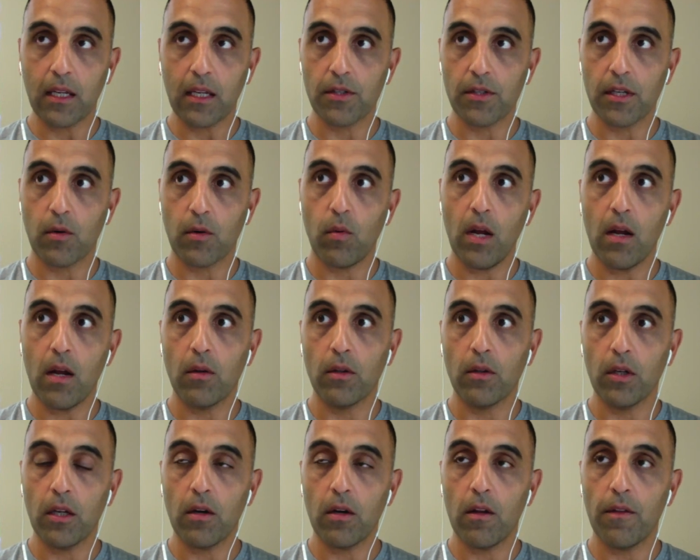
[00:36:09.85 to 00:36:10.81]
And it's like, wow,
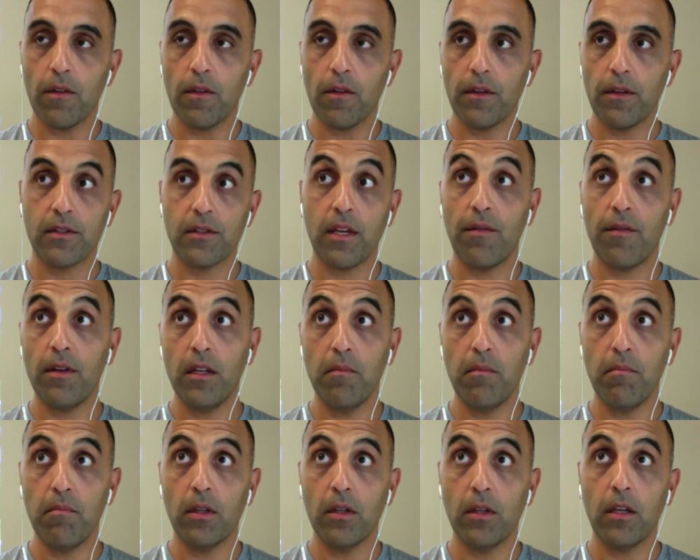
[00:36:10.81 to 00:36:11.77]
look at all the 70
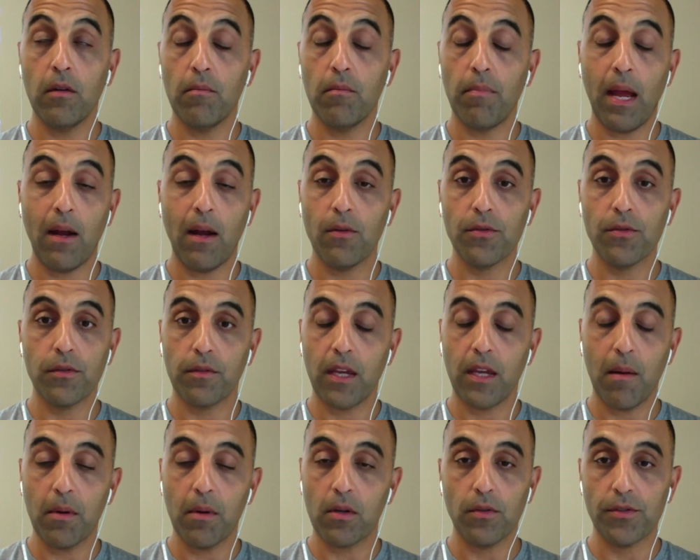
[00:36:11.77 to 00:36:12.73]
million pounds of
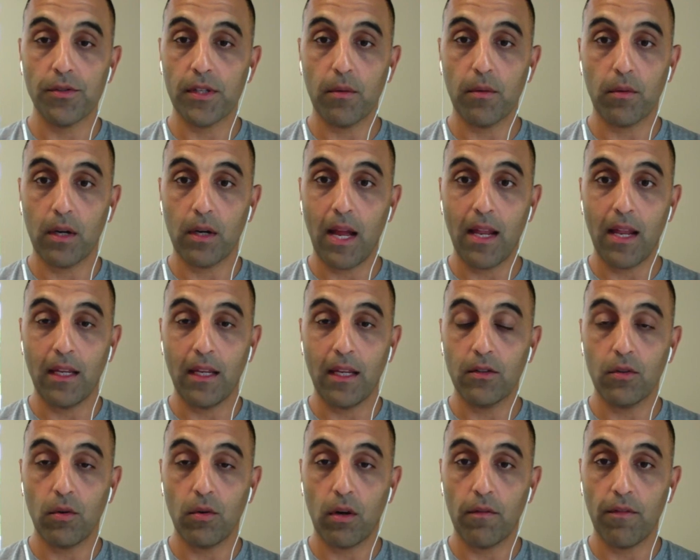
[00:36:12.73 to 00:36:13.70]
chemicals that we're adding
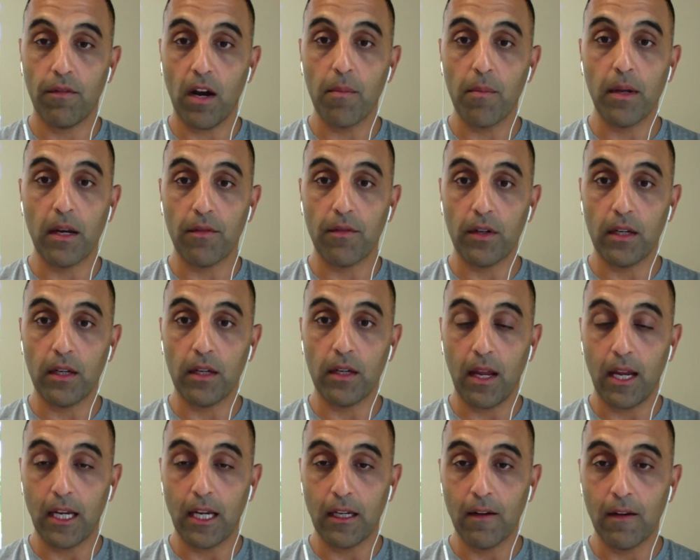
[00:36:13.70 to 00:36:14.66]
to our environment every day.